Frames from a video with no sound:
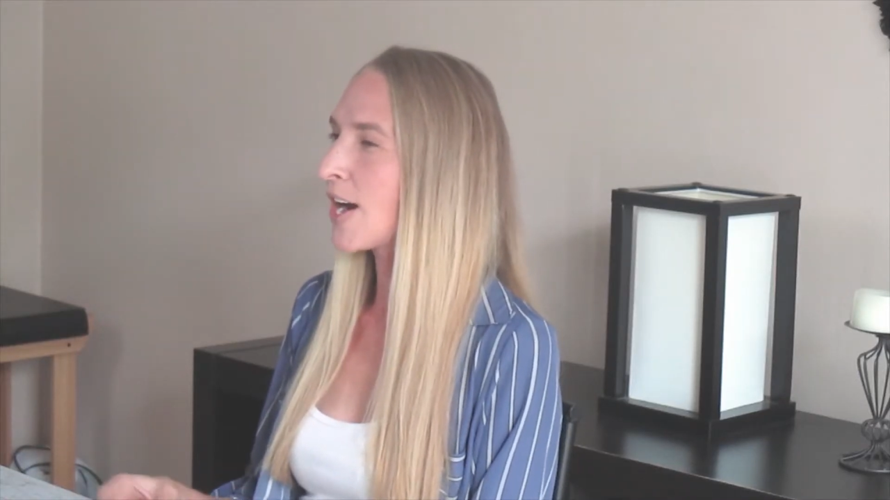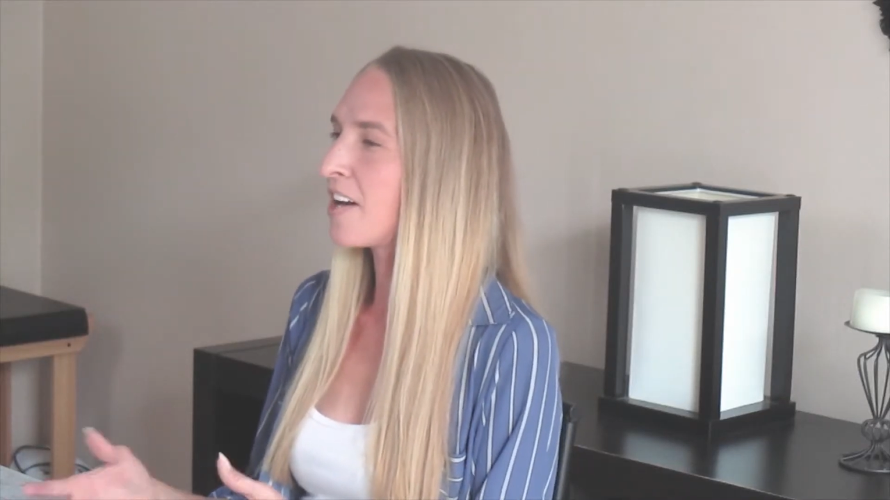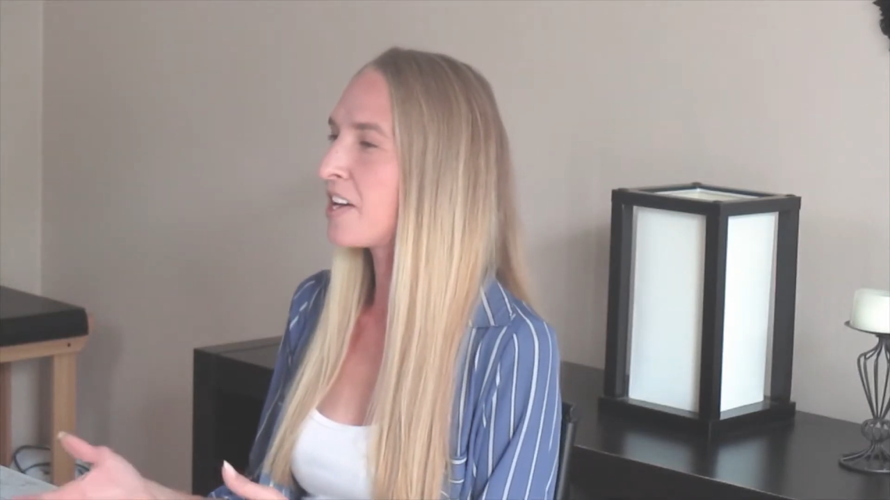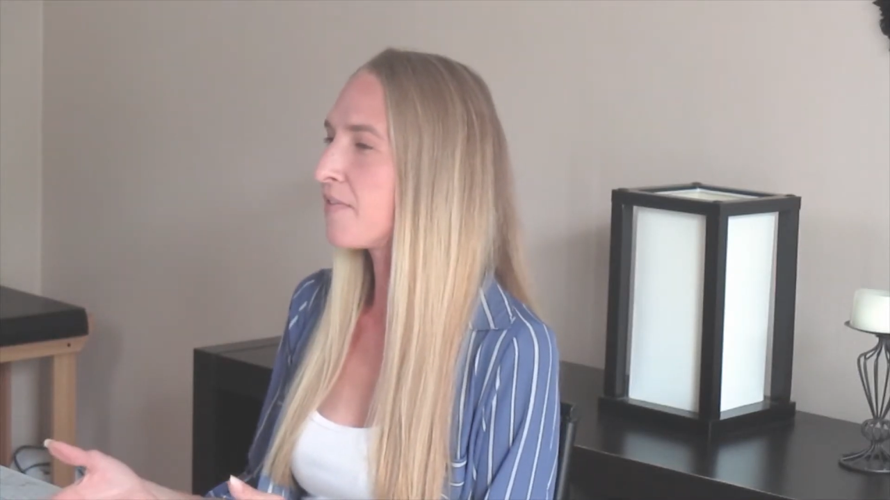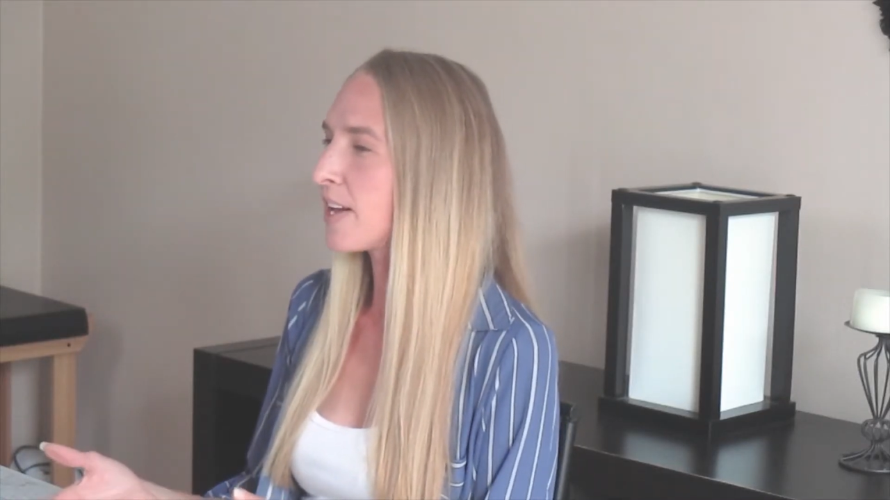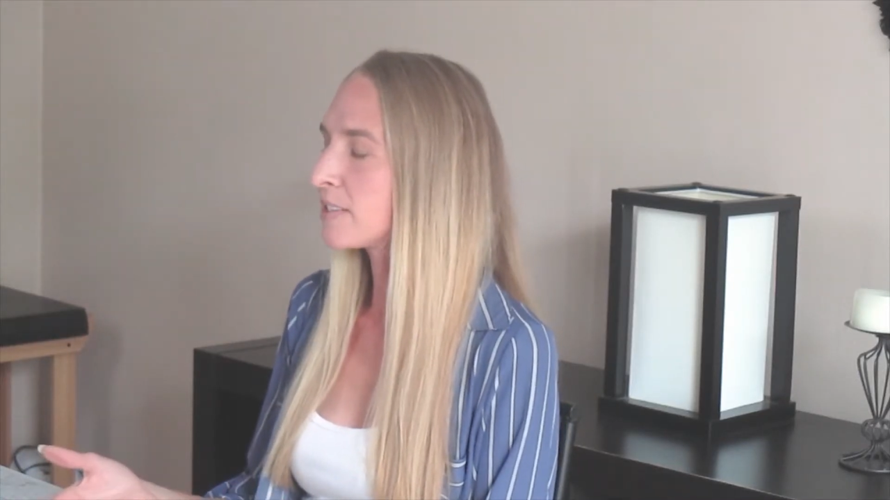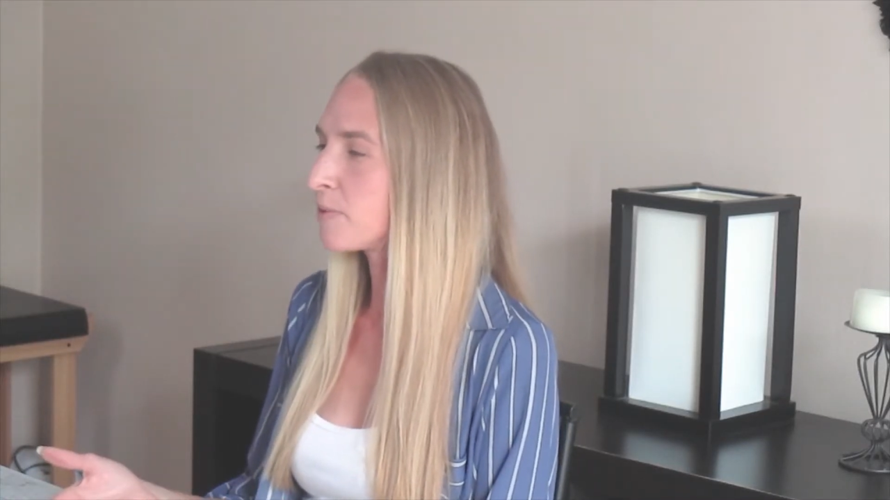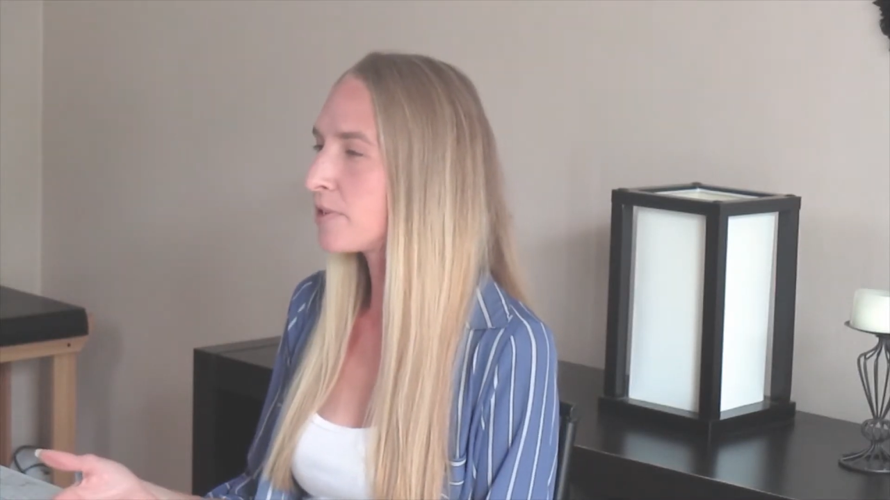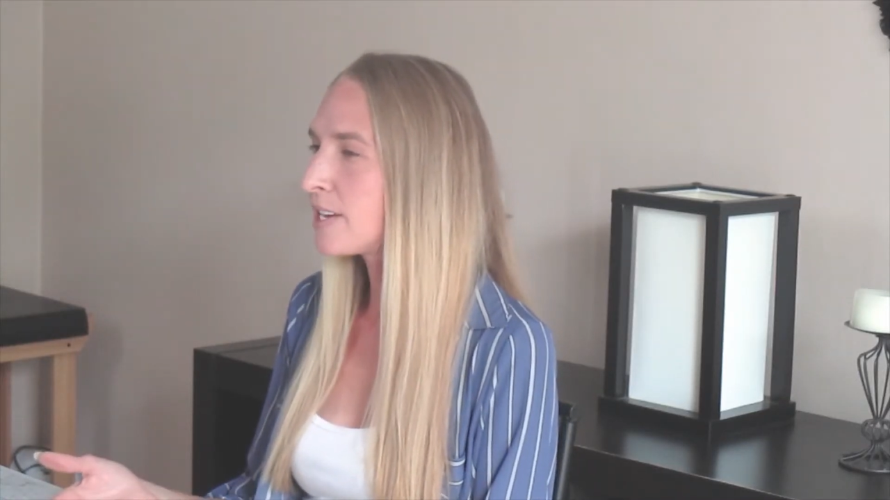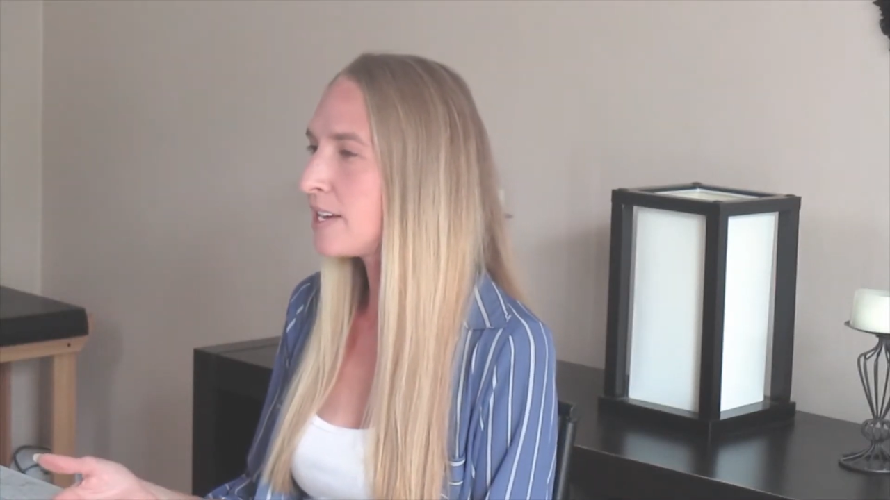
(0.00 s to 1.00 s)
area of
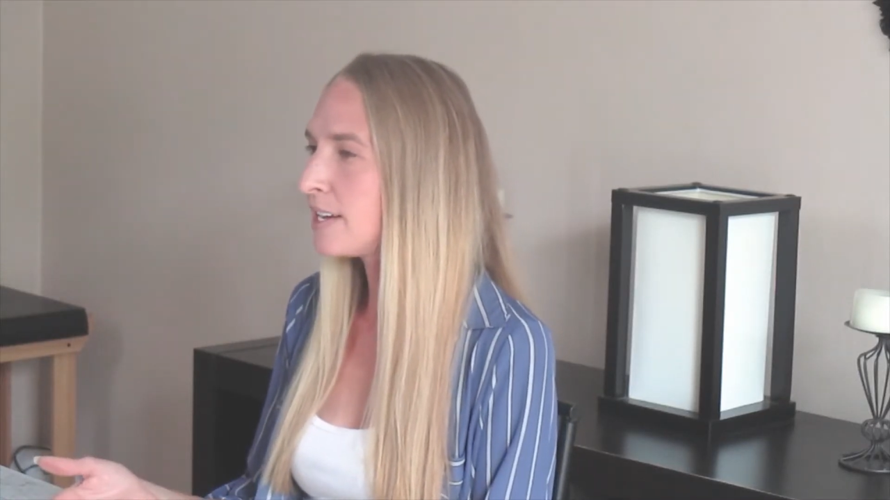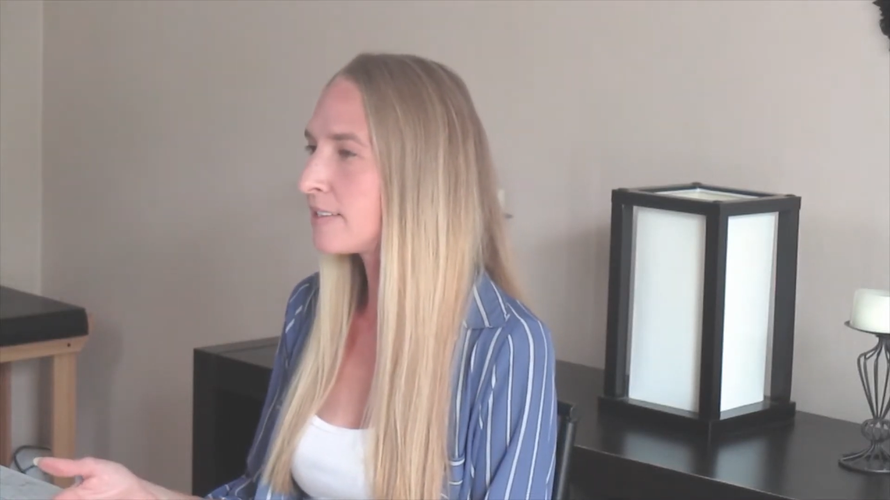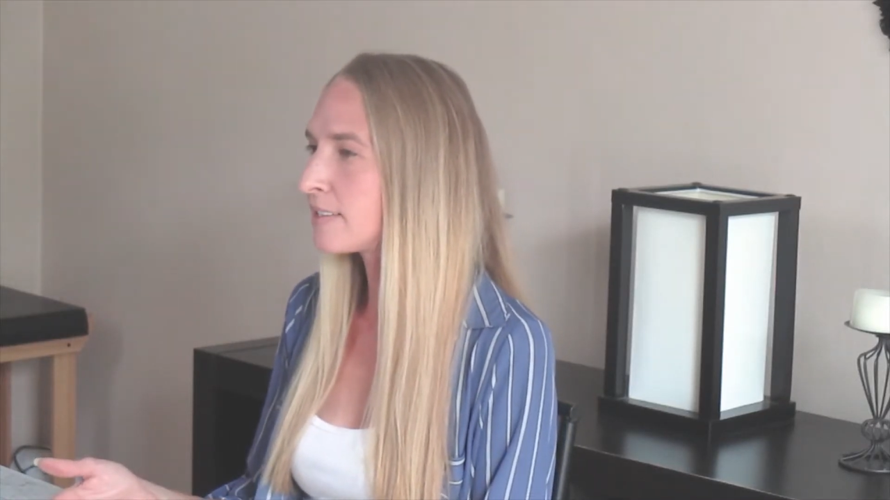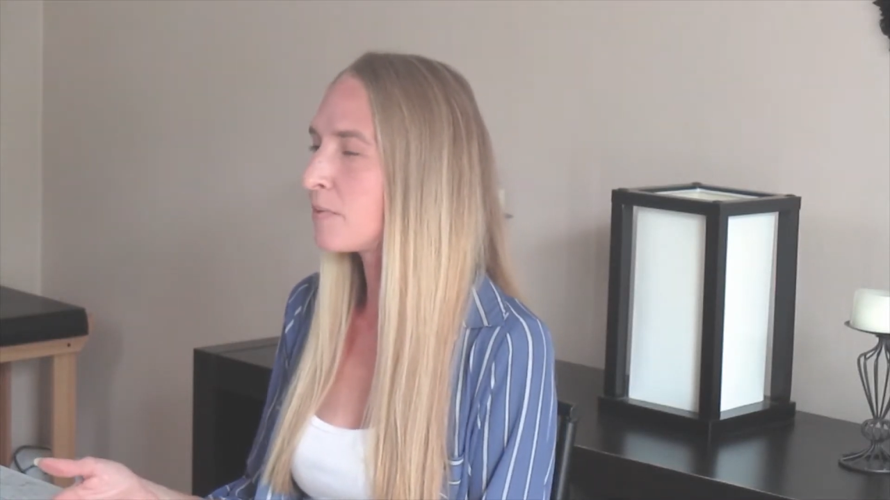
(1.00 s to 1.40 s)
expertise